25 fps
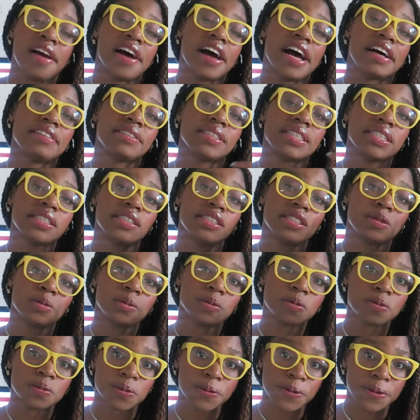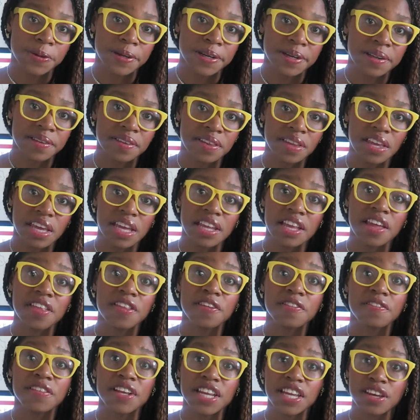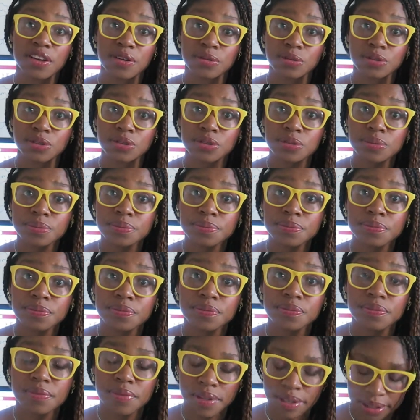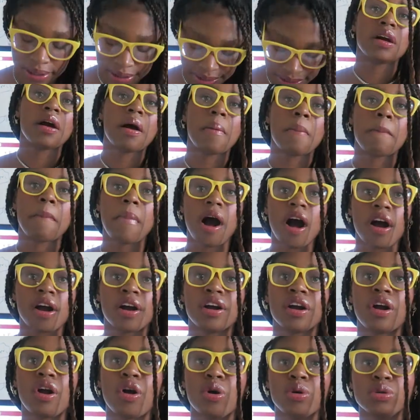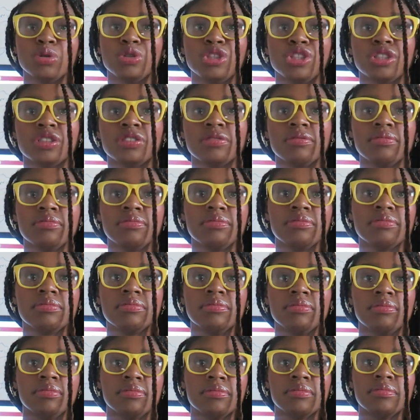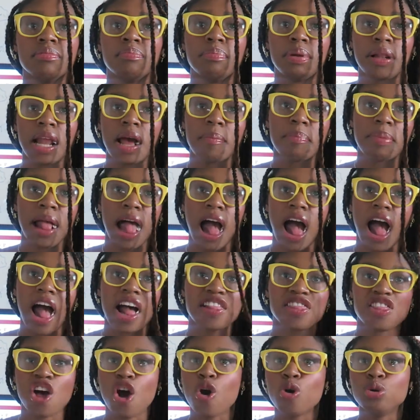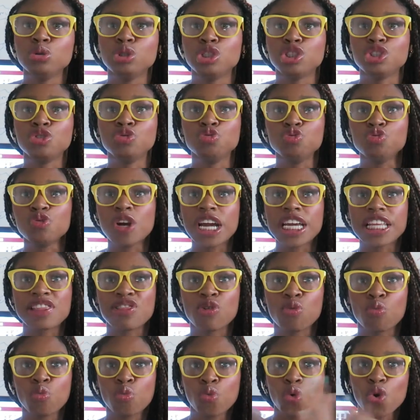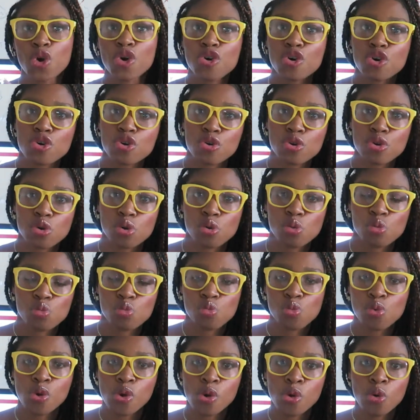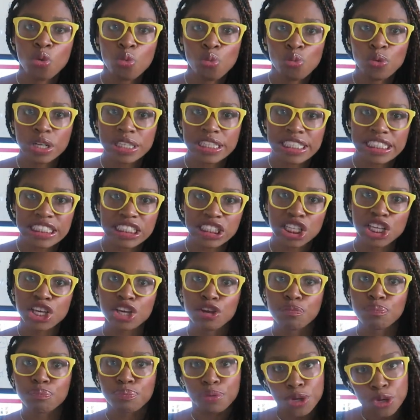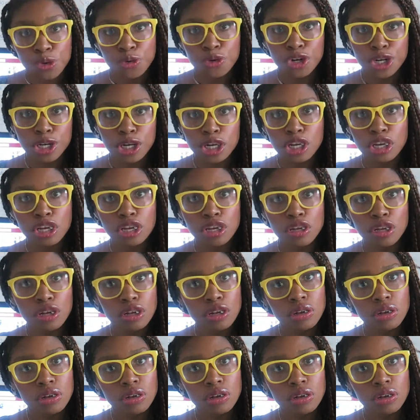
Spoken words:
I've said this before in other videos. Mar, ocean, blah blah. The ocean wrecked the world with its impurity.